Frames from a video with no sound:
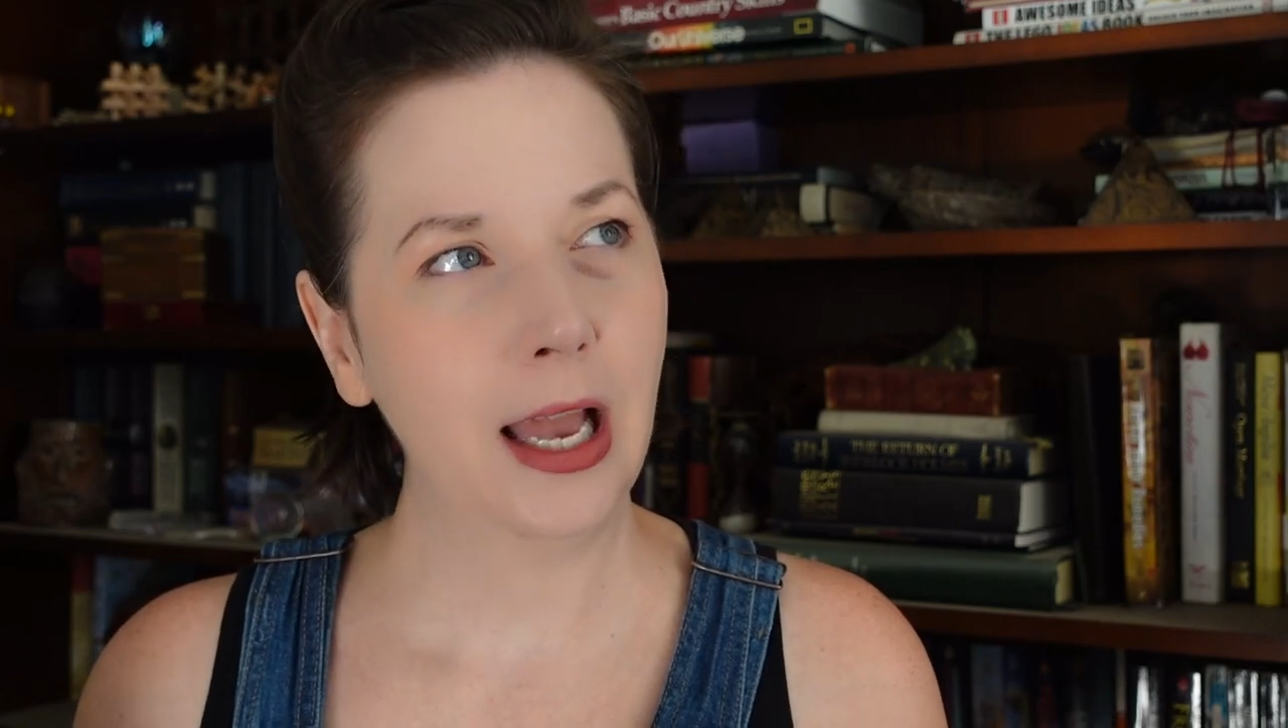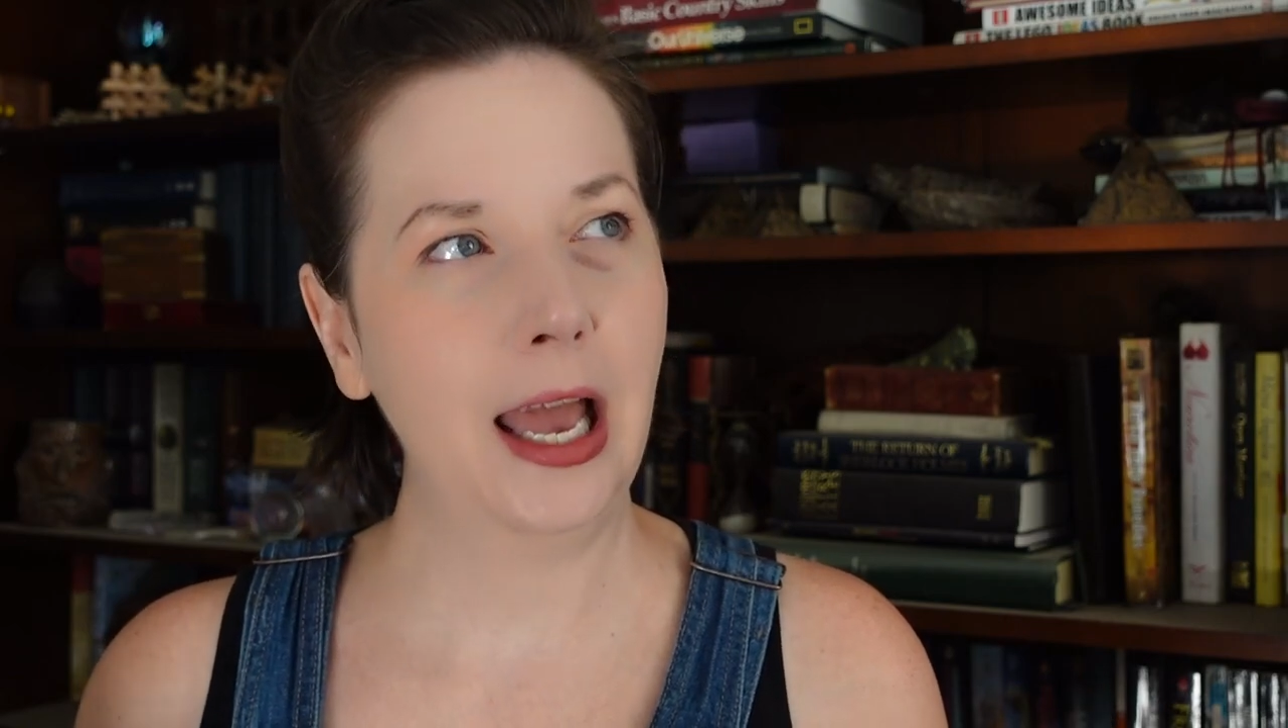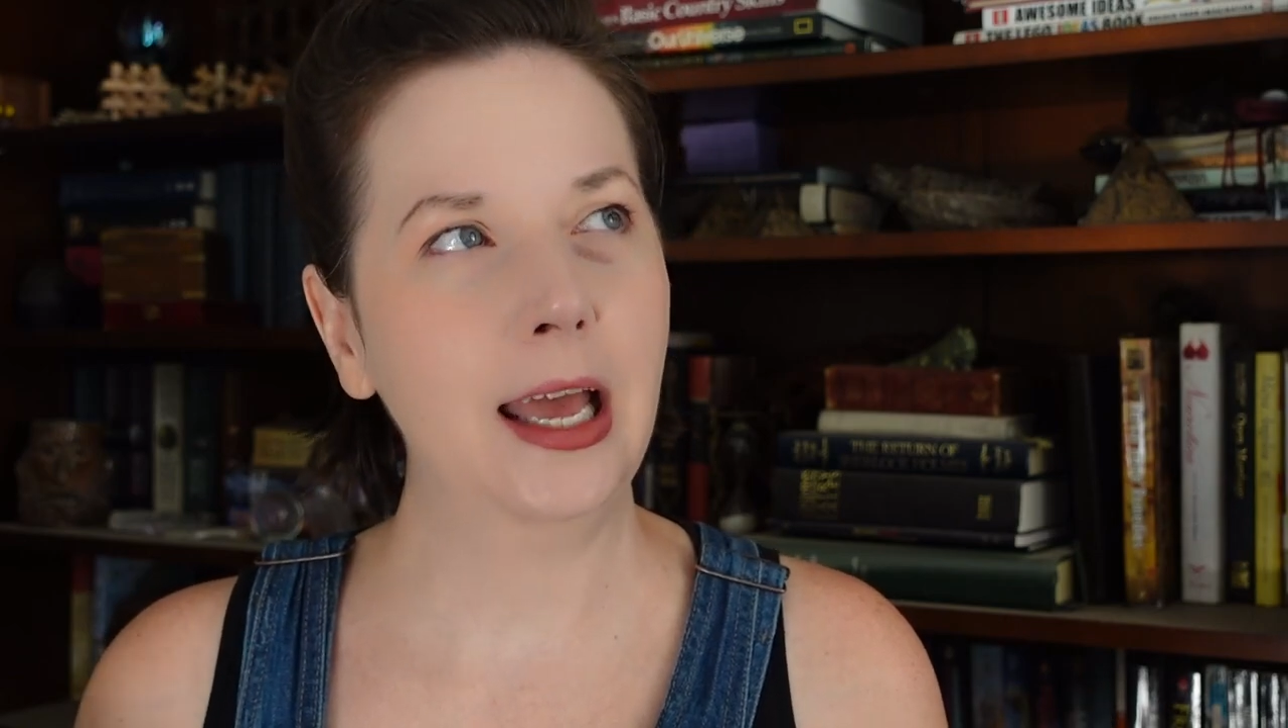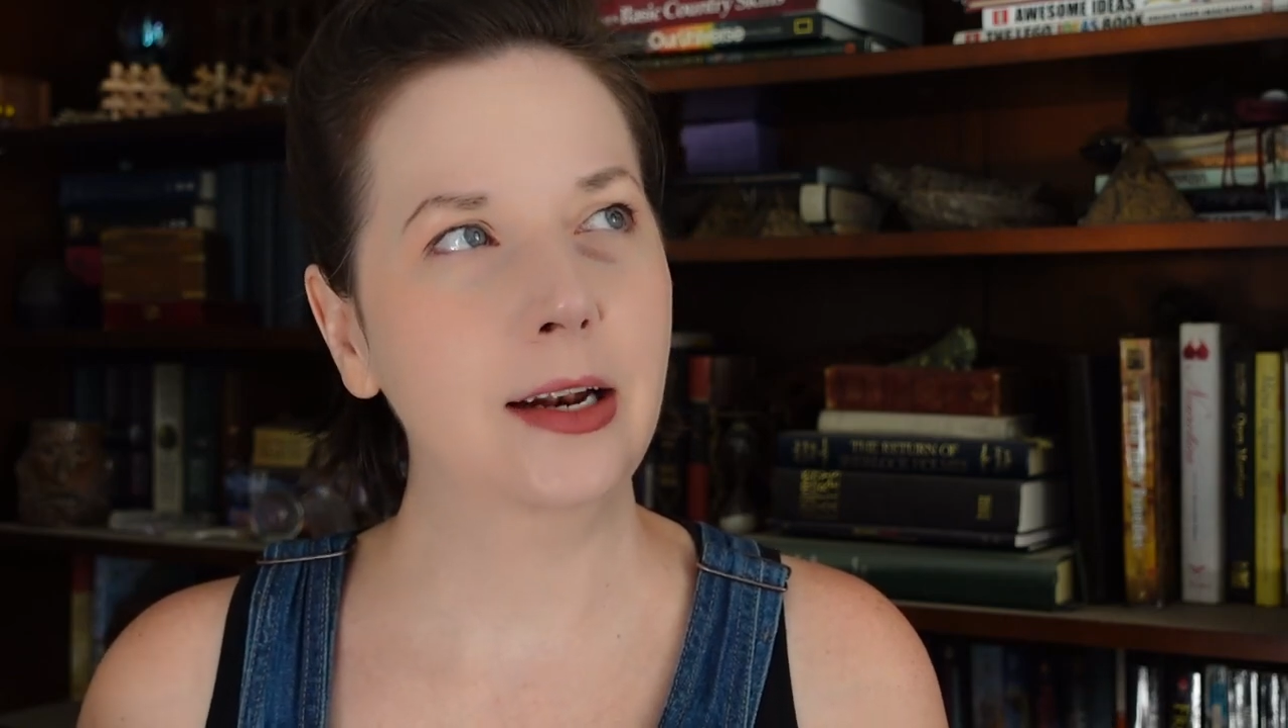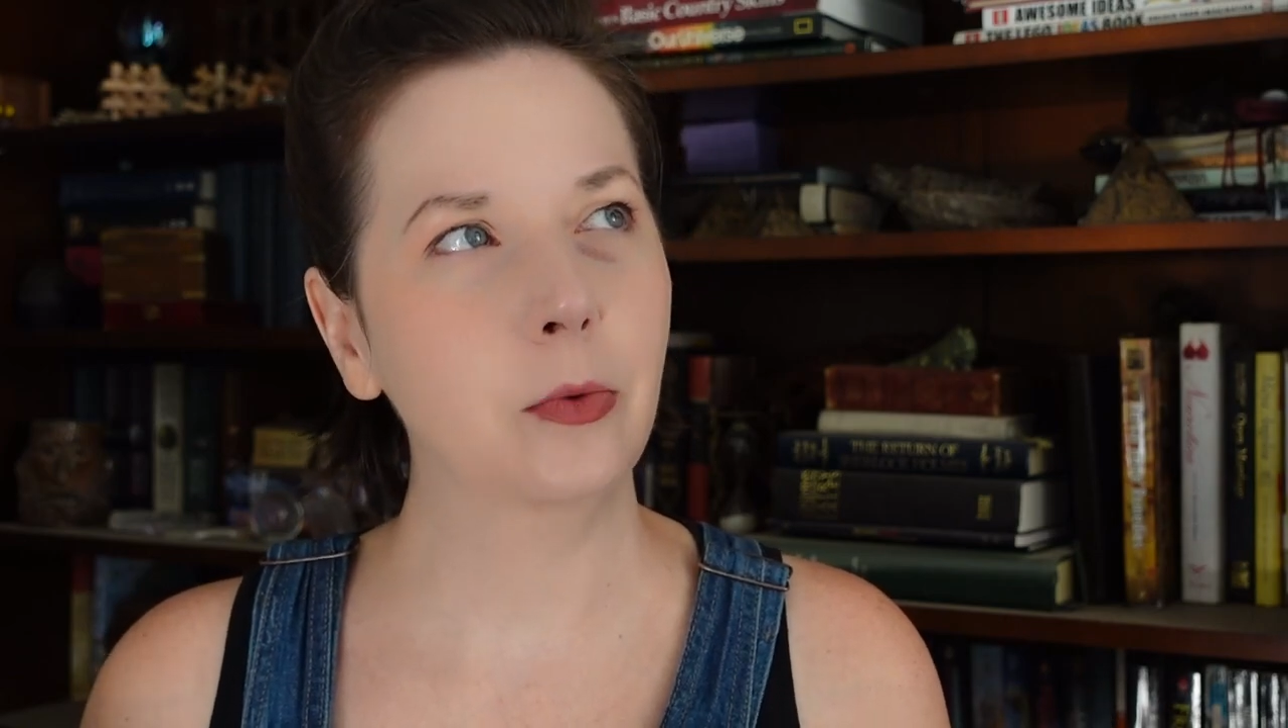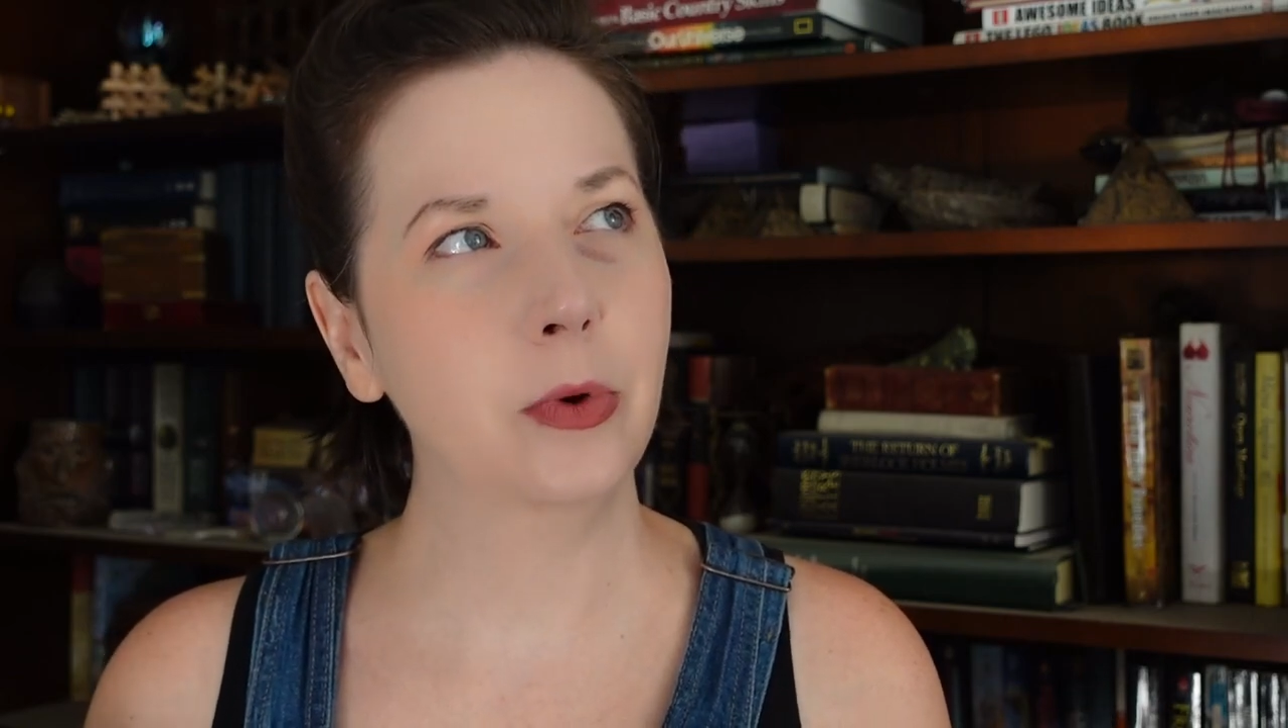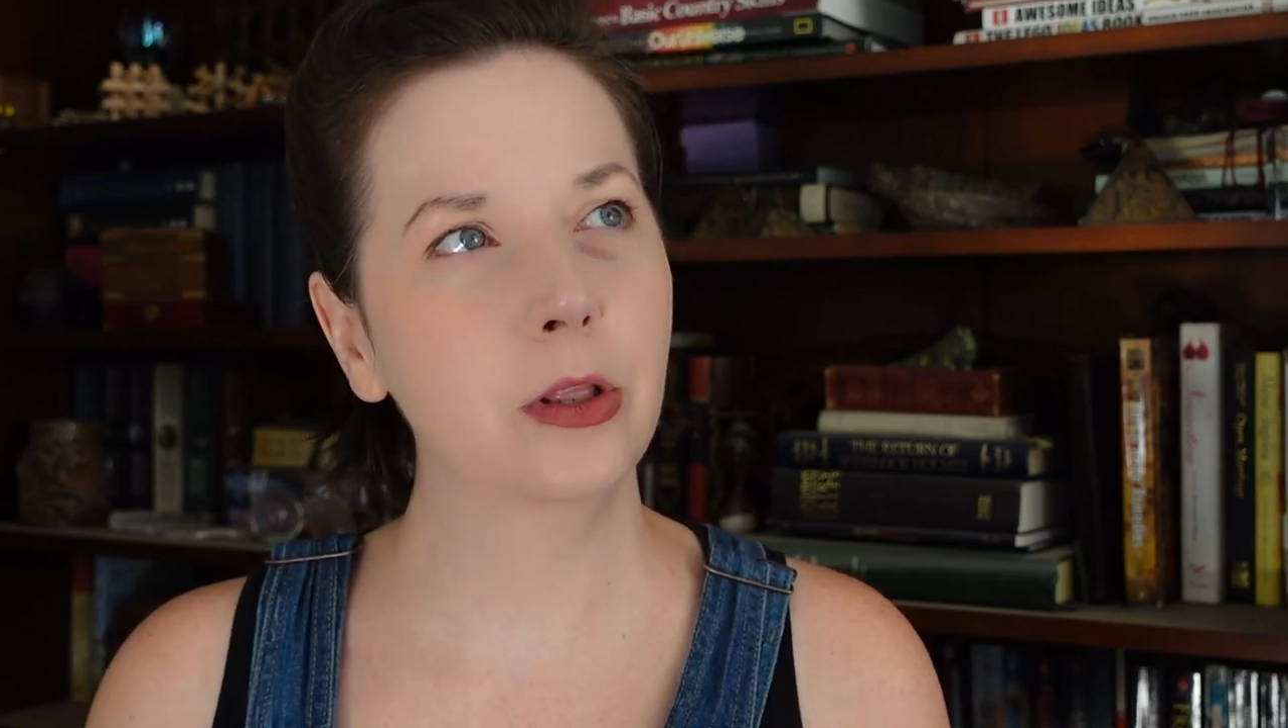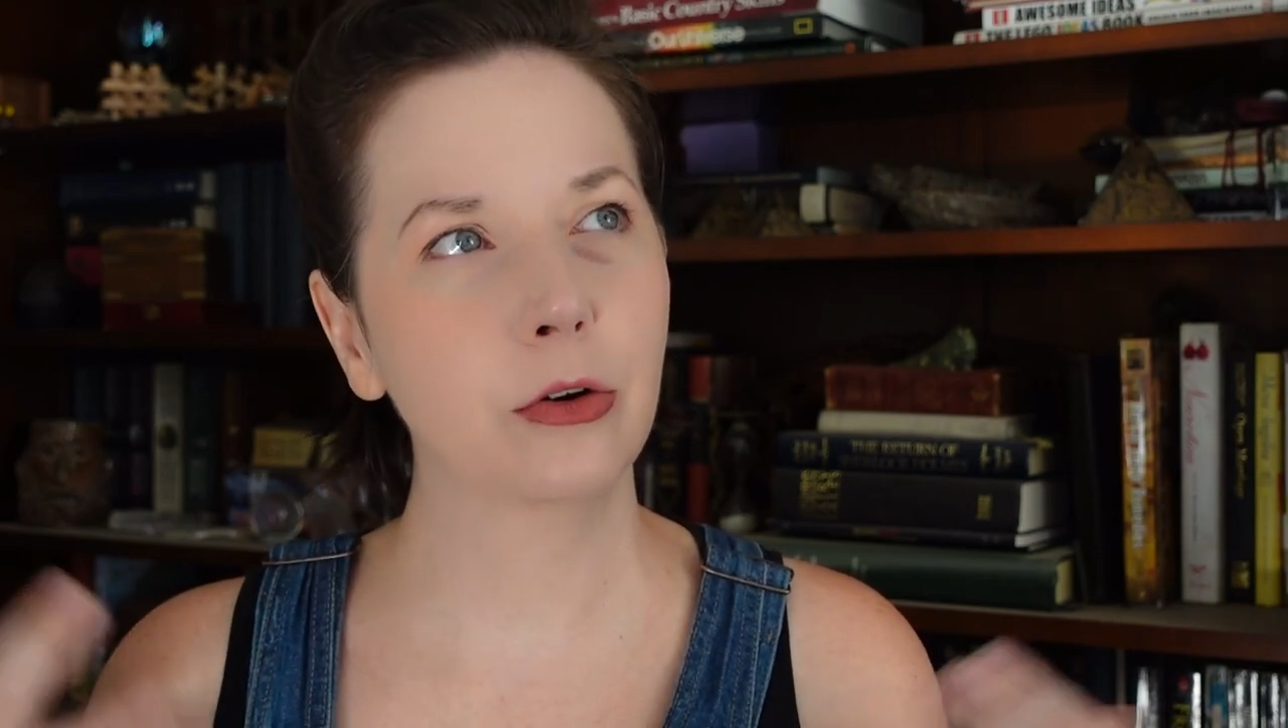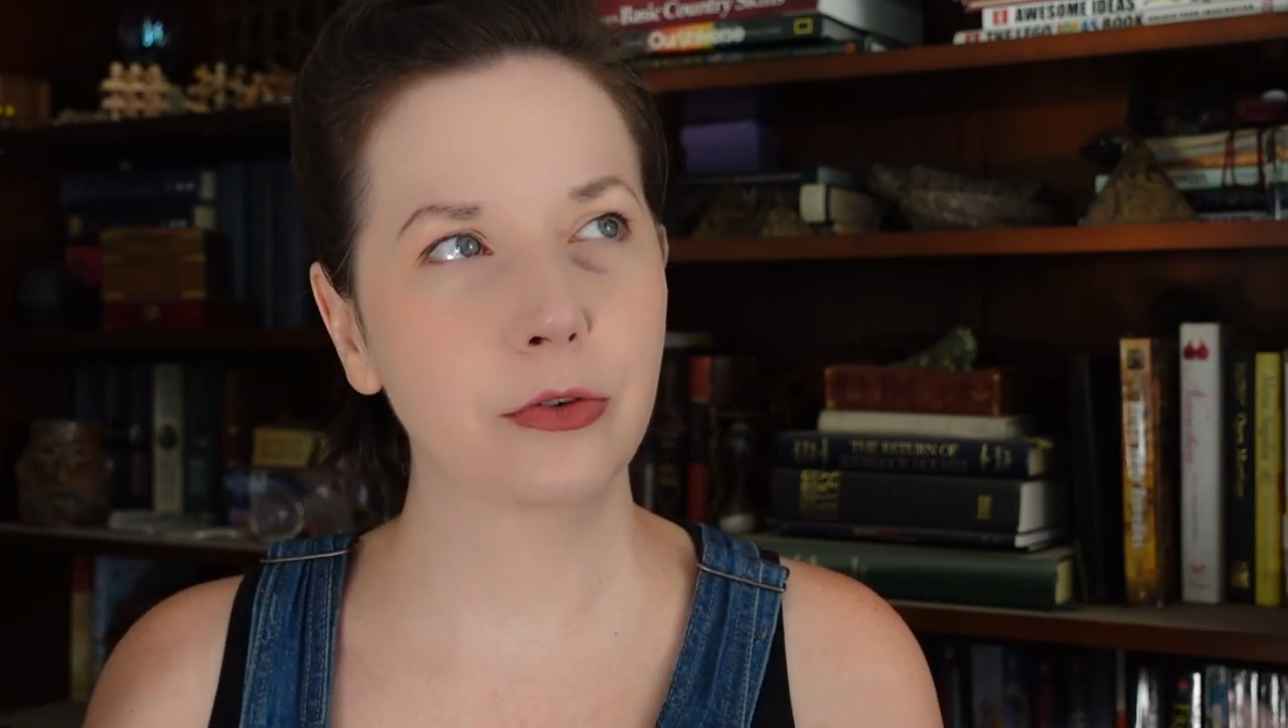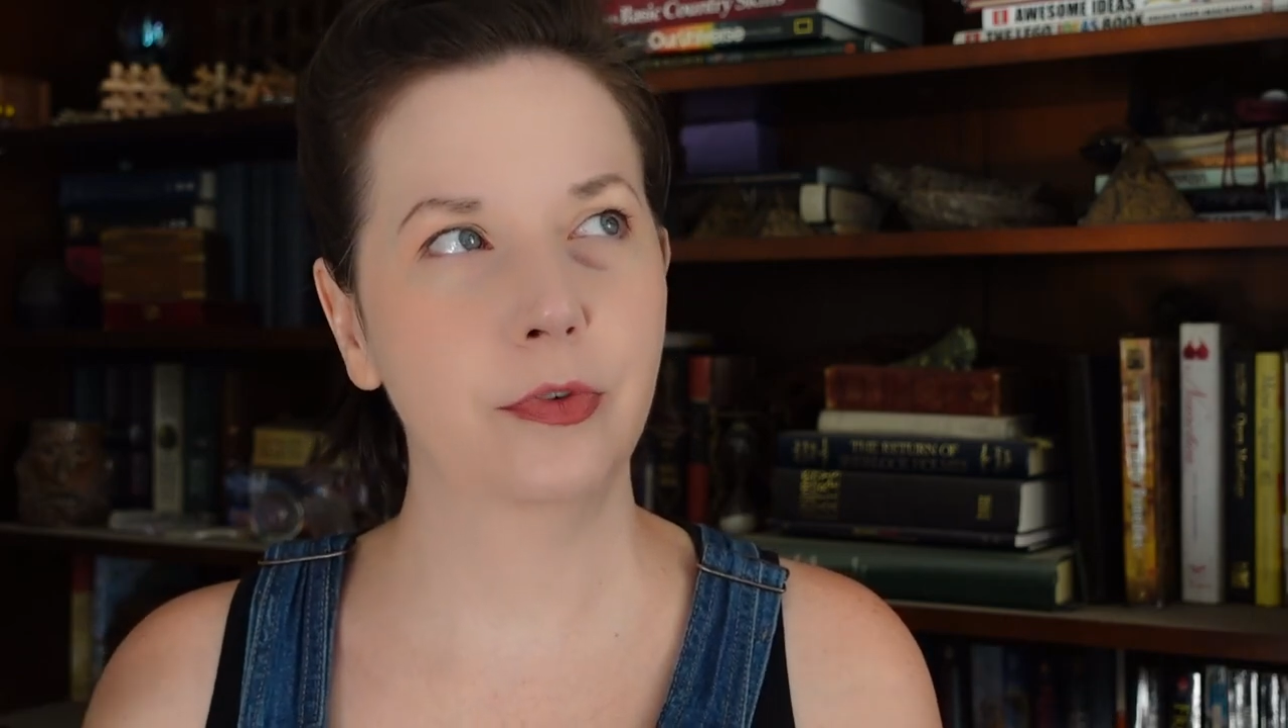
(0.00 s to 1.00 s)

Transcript: And we learn